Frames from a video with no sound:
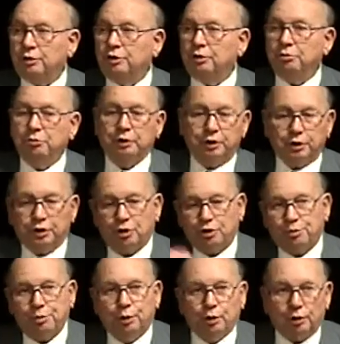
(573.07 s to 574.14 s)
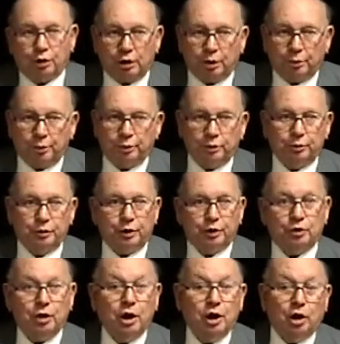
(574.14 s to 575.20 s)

and we could just pull it up, and